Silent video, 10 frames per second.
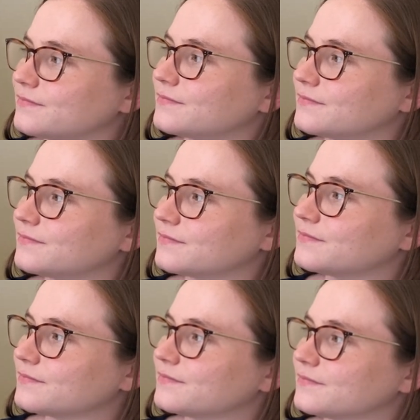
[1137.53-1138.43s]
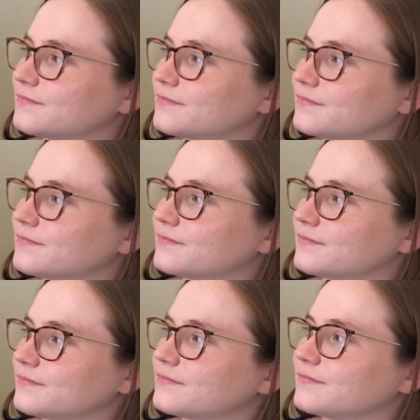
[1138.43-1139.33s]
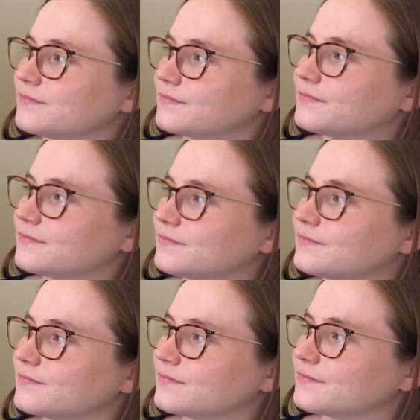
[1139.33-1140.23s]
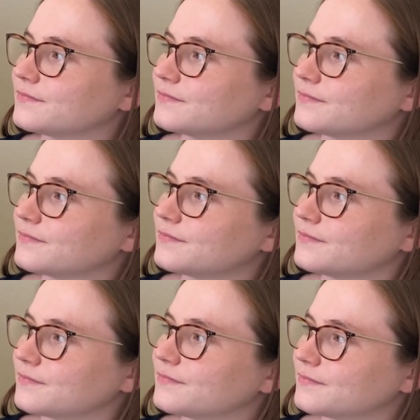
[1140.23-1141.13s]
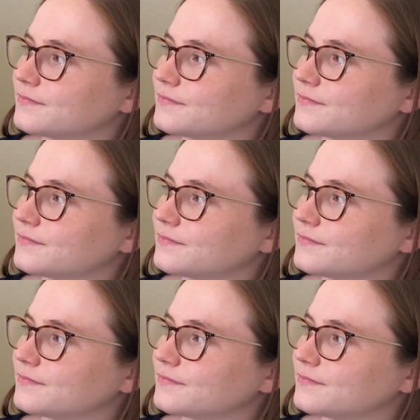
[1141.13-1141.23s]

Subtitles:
(not speaking)